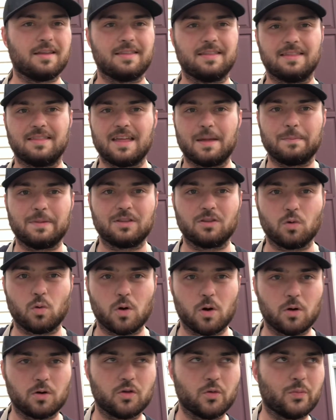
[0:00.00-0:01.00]
that meant the
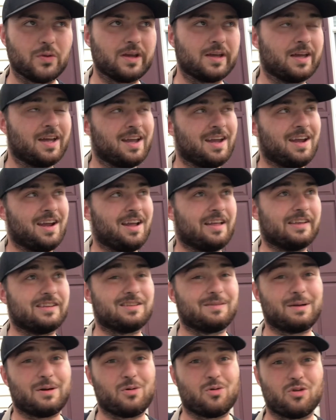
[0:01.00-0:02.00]
world to me. That
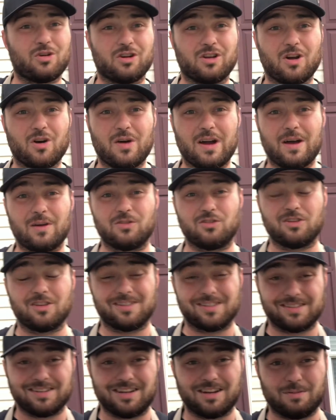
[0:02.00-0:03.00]
somebody want to know how
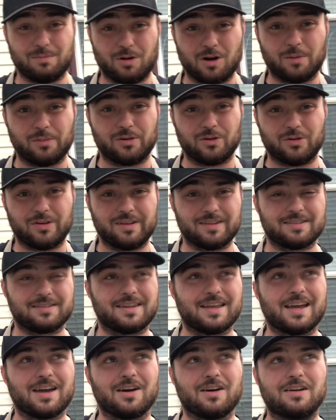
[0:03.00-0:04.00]
Just Skinner Barbecue gets
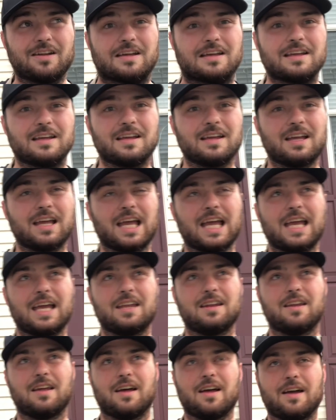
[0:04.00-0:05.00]
down,
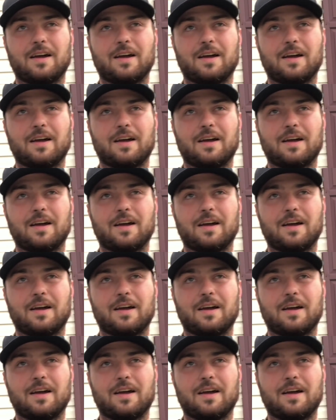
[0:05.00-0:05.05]
and